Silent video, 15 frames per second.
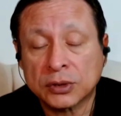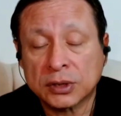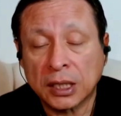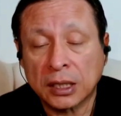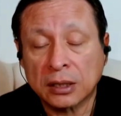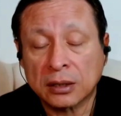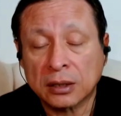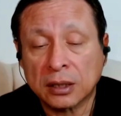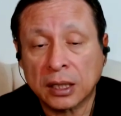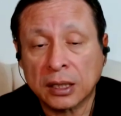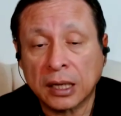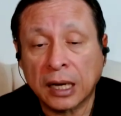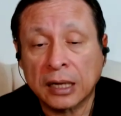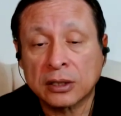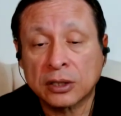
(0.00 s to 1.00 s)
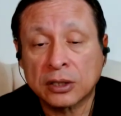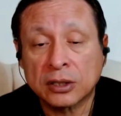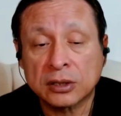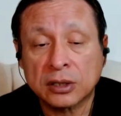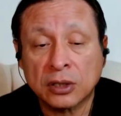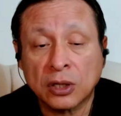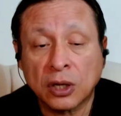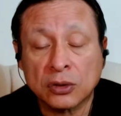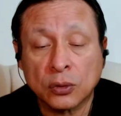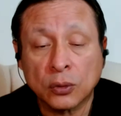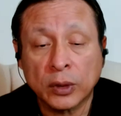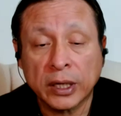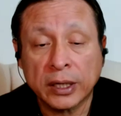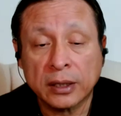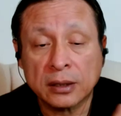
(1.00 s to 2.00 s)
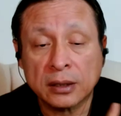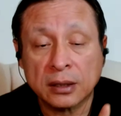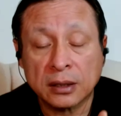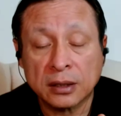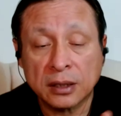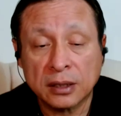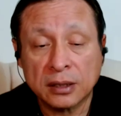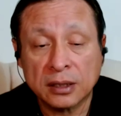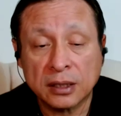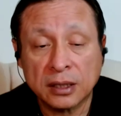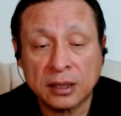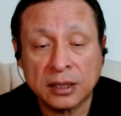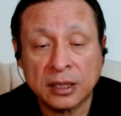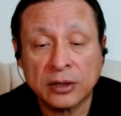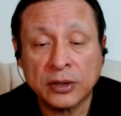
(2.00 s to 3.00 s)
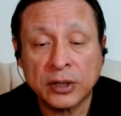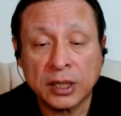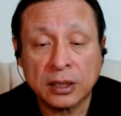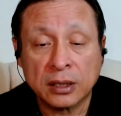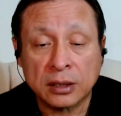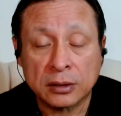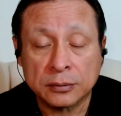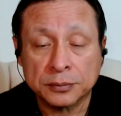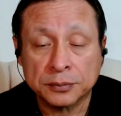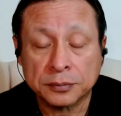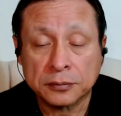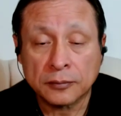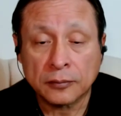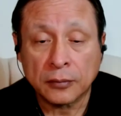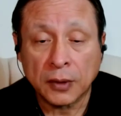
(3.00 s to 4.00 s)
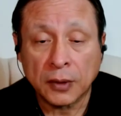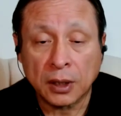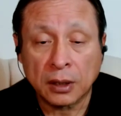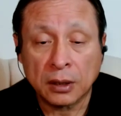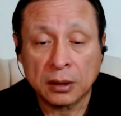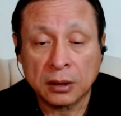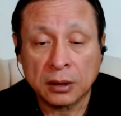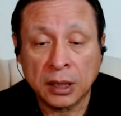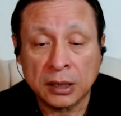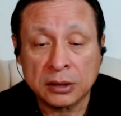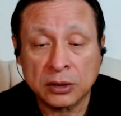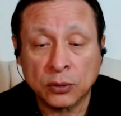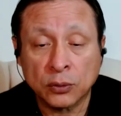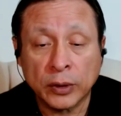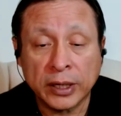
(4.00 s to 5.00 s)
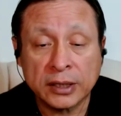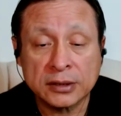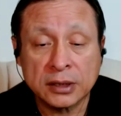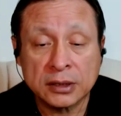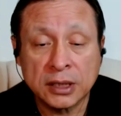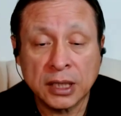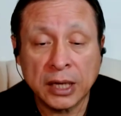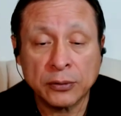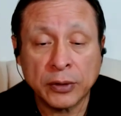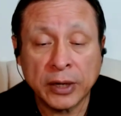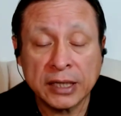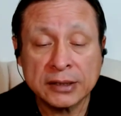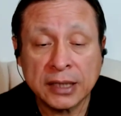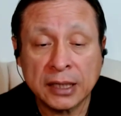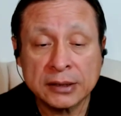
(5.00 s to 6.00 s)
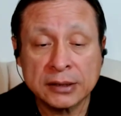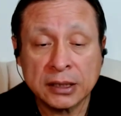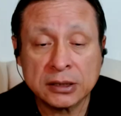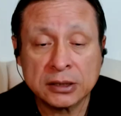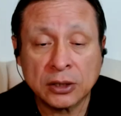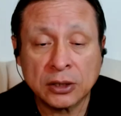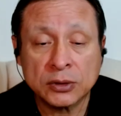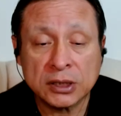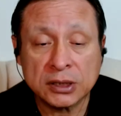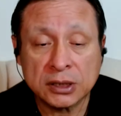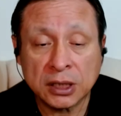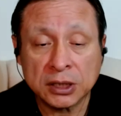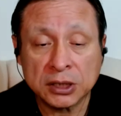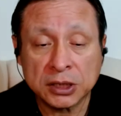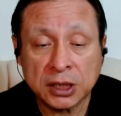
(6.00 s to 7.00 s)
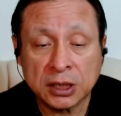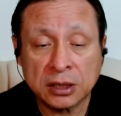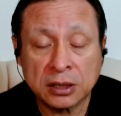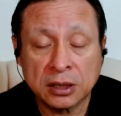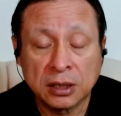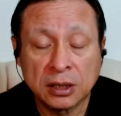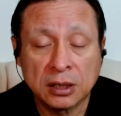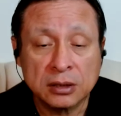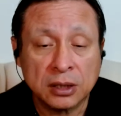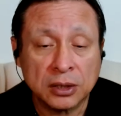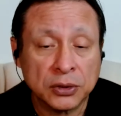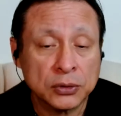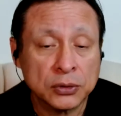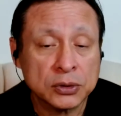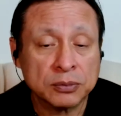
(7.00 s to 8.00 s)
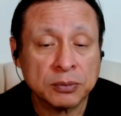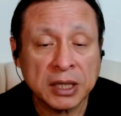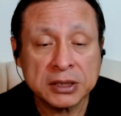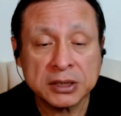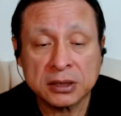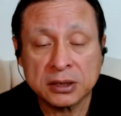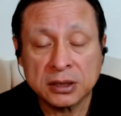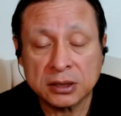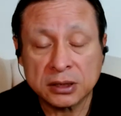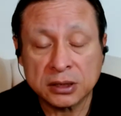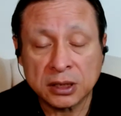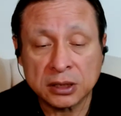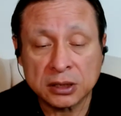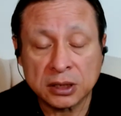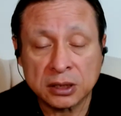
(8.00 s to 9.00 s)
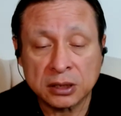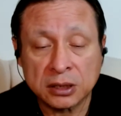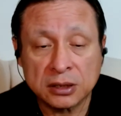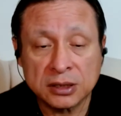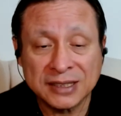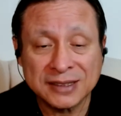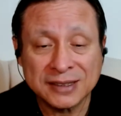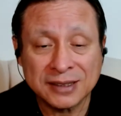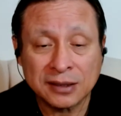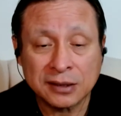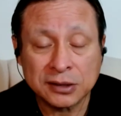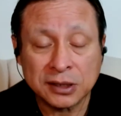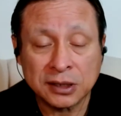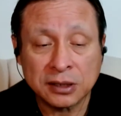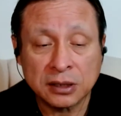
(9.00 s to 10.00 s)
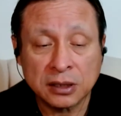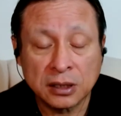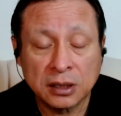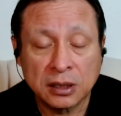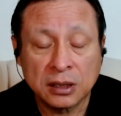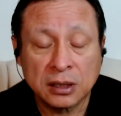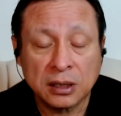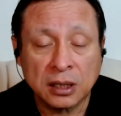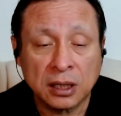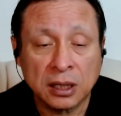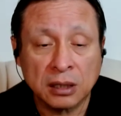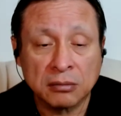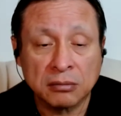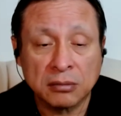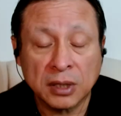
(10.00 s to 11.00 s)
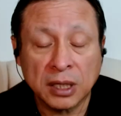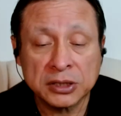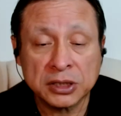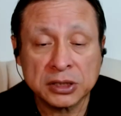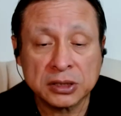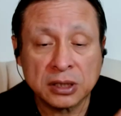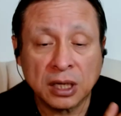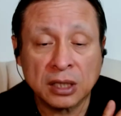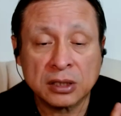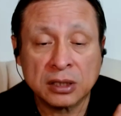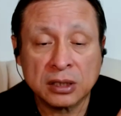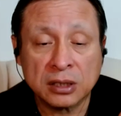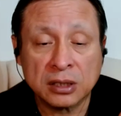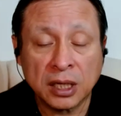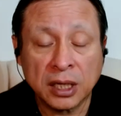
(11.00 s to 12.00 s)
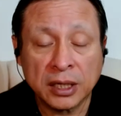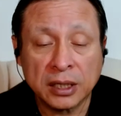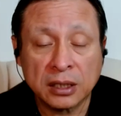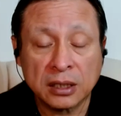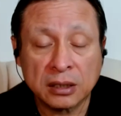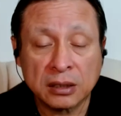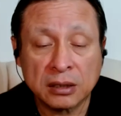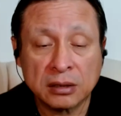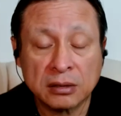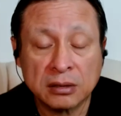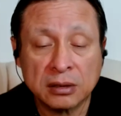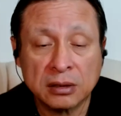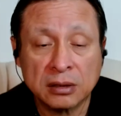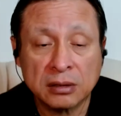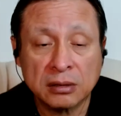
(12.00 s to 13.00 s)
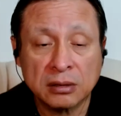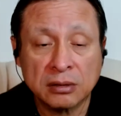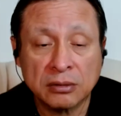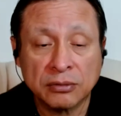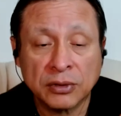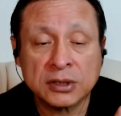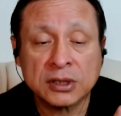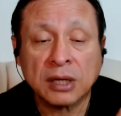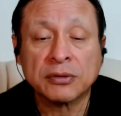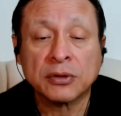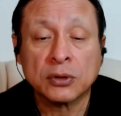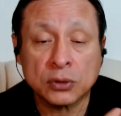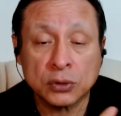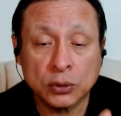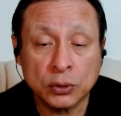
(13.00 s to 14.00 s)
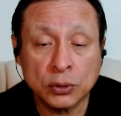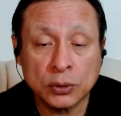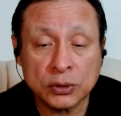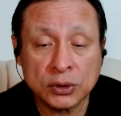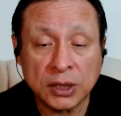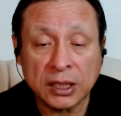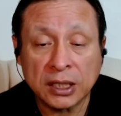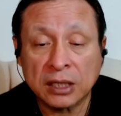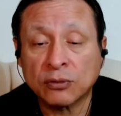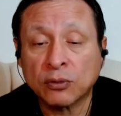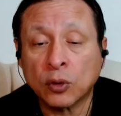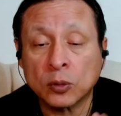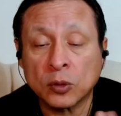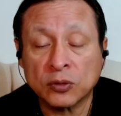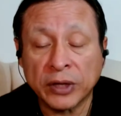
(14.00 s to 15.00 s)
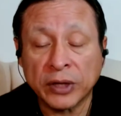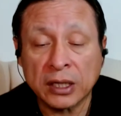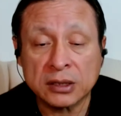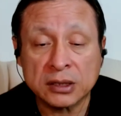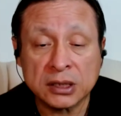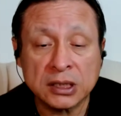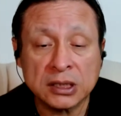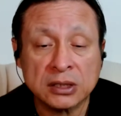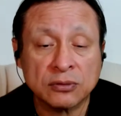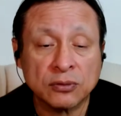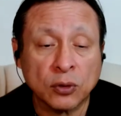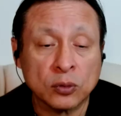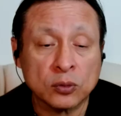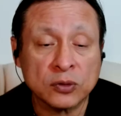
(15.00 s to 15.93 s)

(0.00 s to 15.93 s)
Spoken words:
that like I learned along the way, they're in here. Like the de dicto distinction, the use mention distinction, and just other like philosophical tools like informal fallacies, and